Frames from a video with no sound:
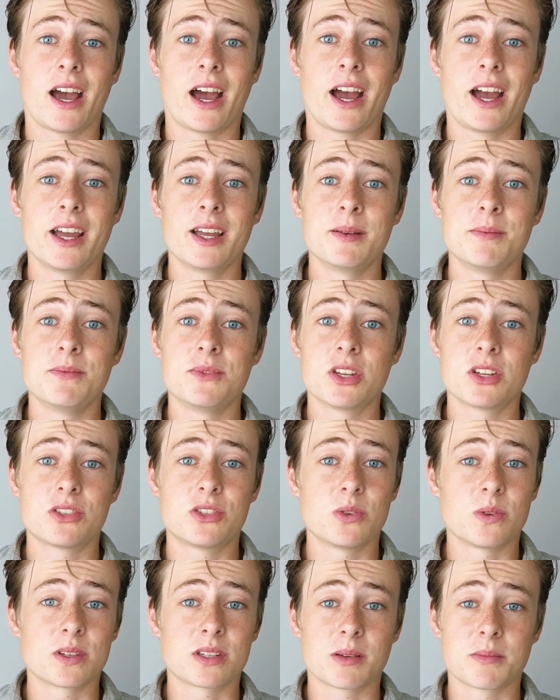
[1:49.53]
I am
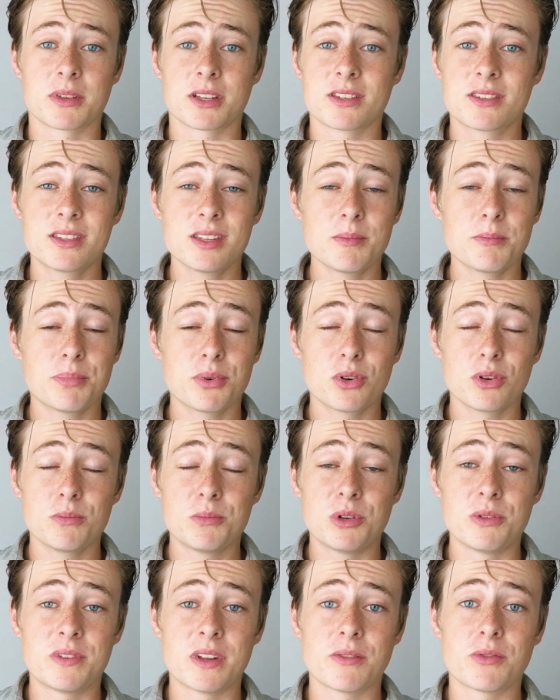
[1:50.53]
just doing something simple,
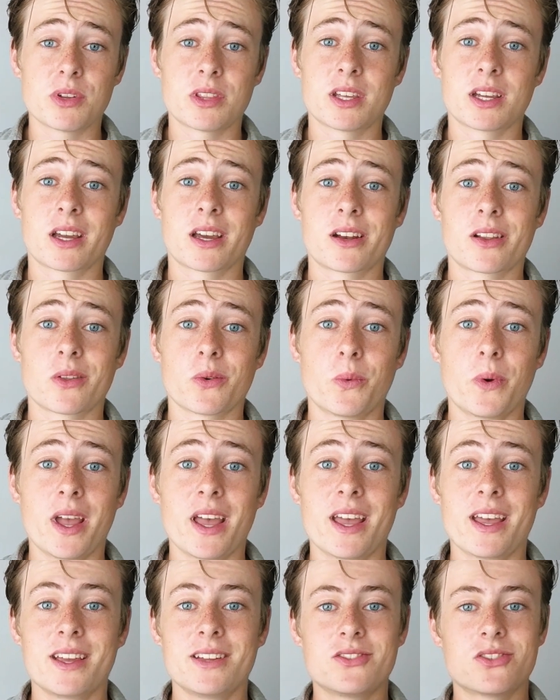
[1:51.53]
moved everything out of the
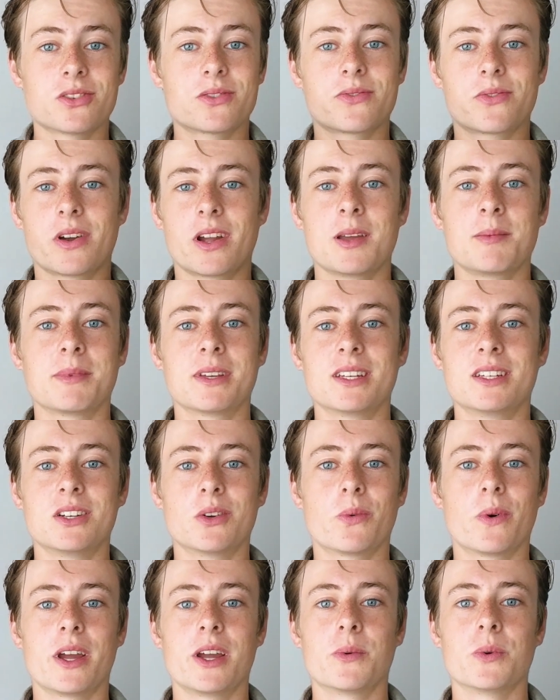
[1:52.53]
way, just framing it
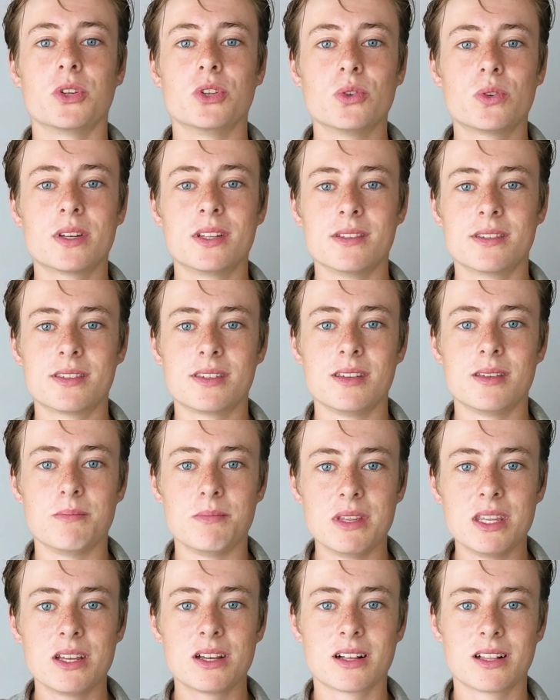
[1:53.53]
in a way where you can see
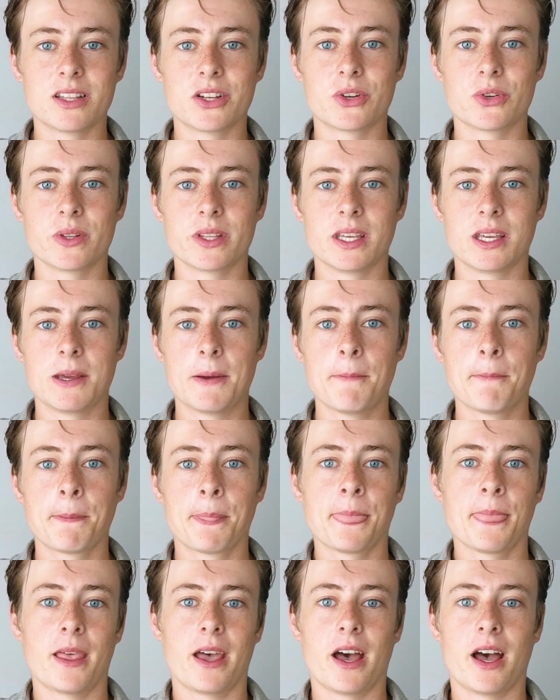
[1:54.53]
me clearly
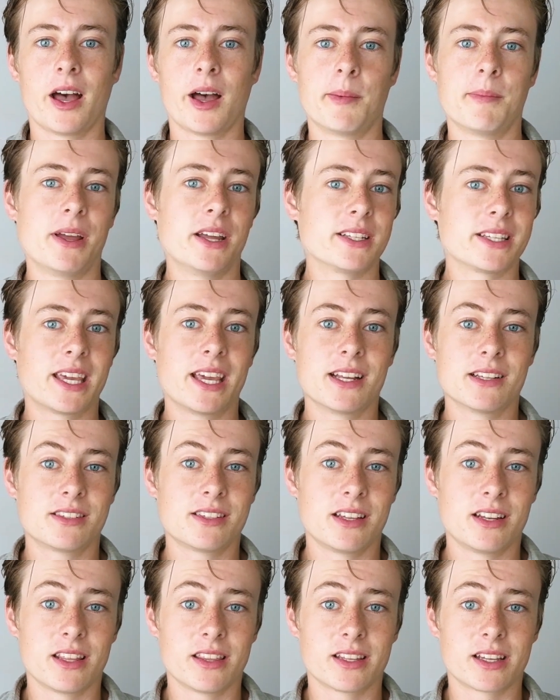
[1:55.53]
and can't
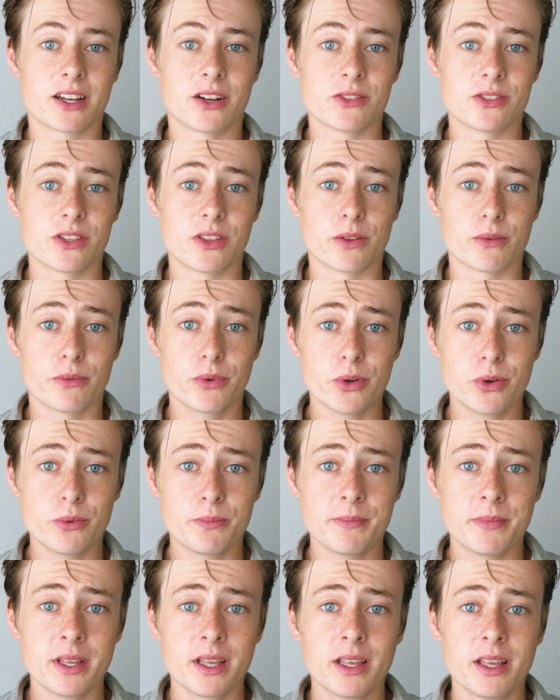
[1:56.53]
see anything else in the
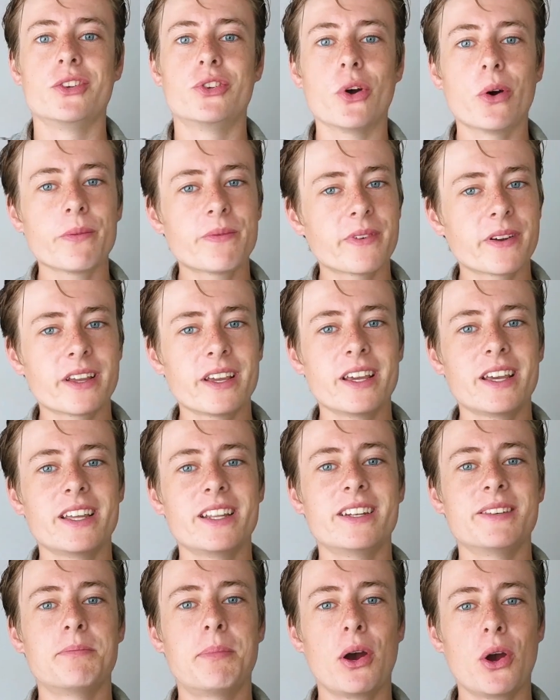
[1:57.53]
room. And don't
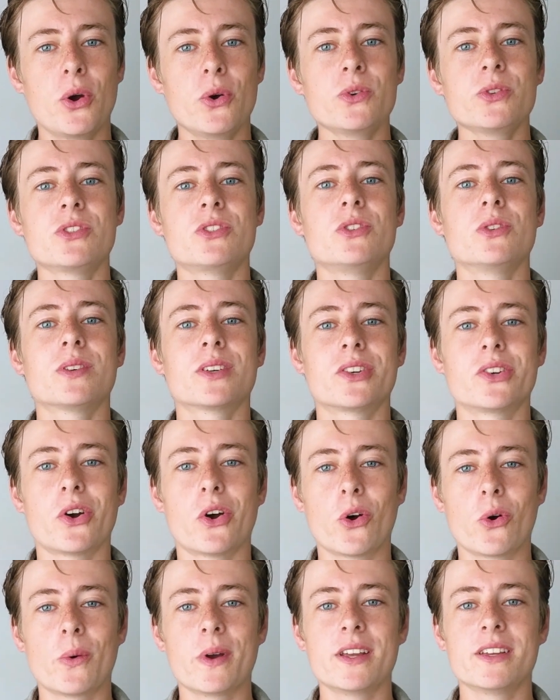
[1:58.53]
forget, in post, you
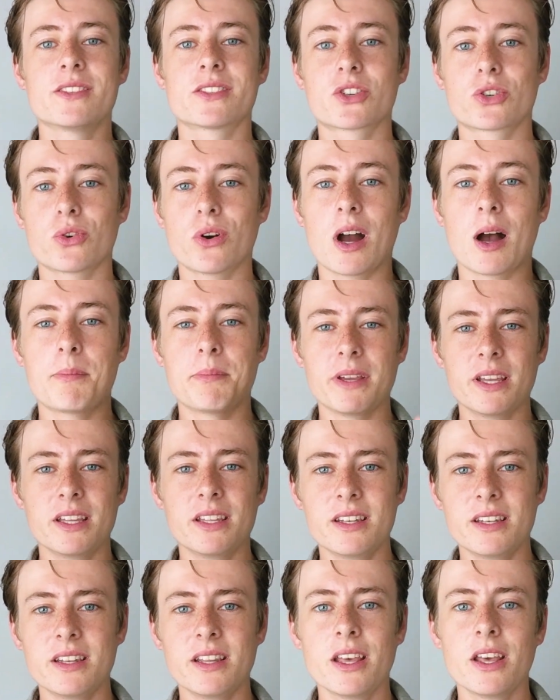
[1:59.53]
can always crop
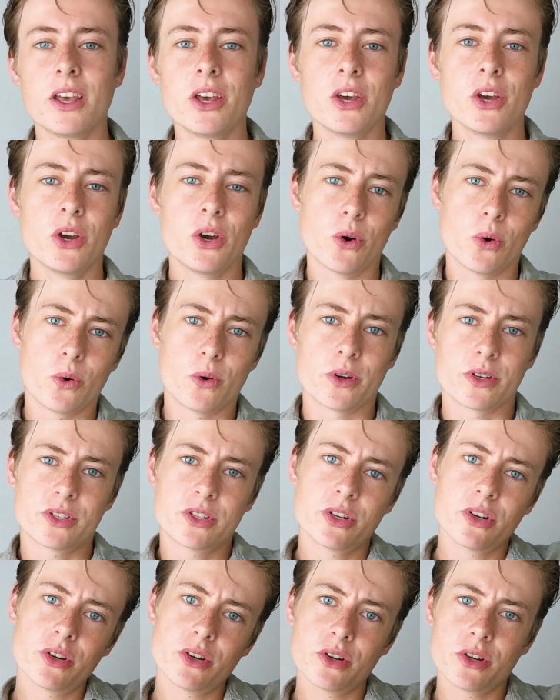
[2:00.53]
in
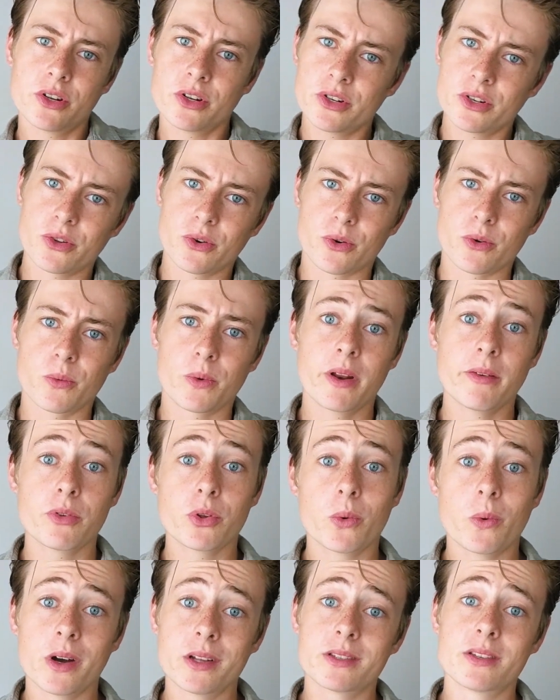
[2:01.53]
or turn or
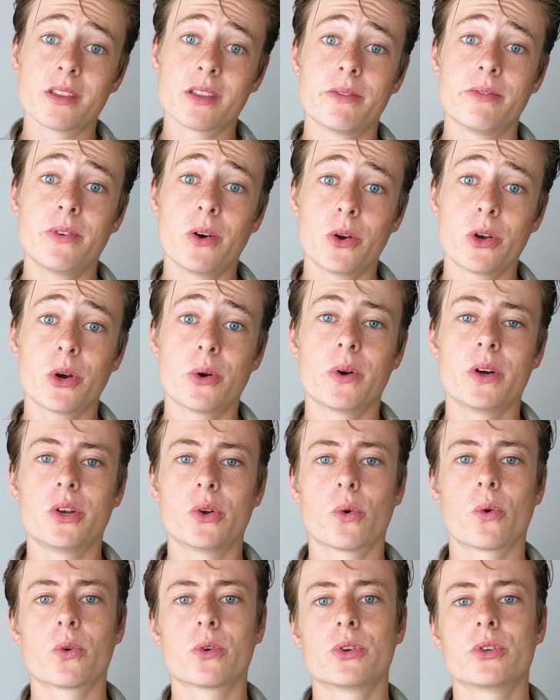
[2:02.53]
whatever you to the photo
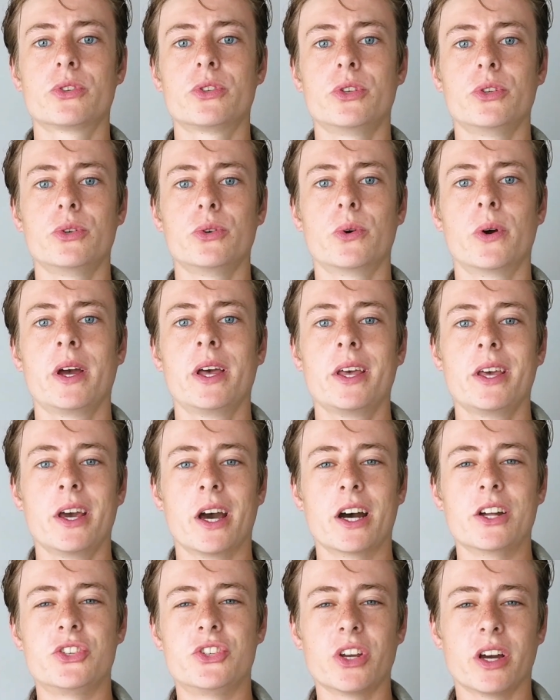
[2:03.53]
in order to
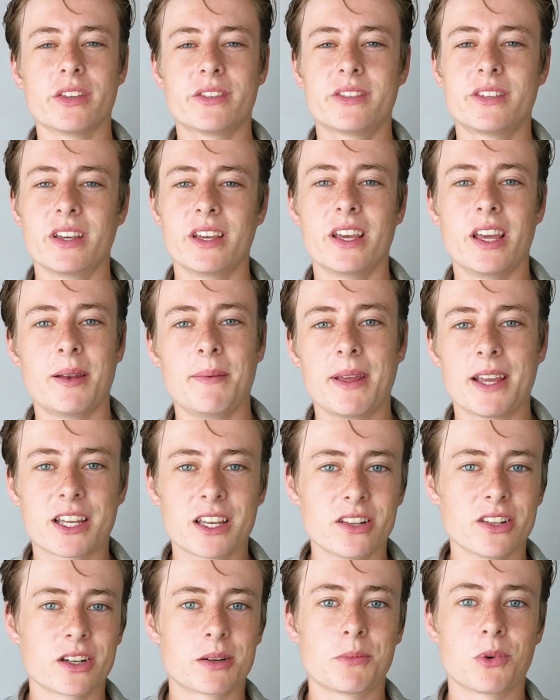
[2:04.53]
adjust it and
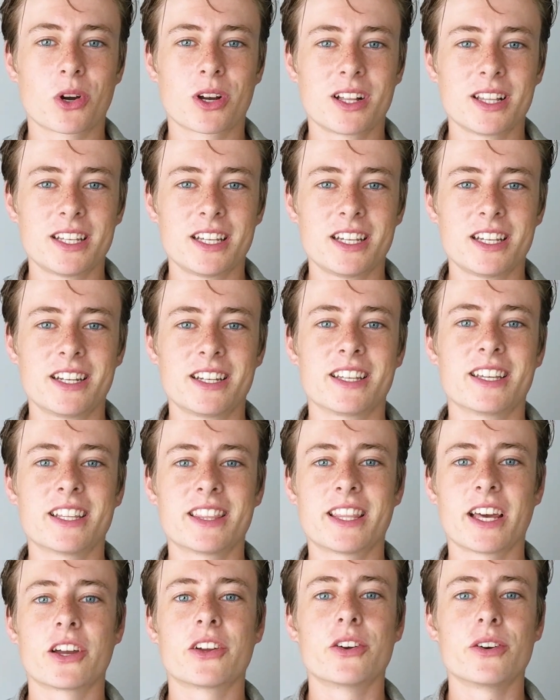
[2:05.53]
make it look more clean,
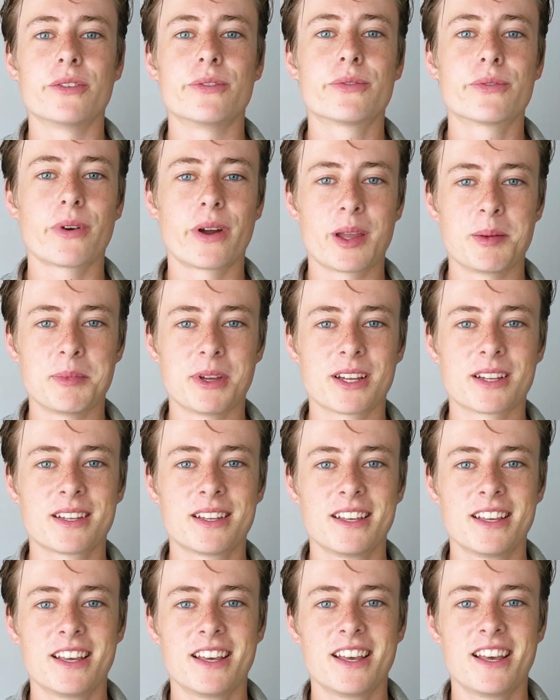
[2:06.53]
get that good framing.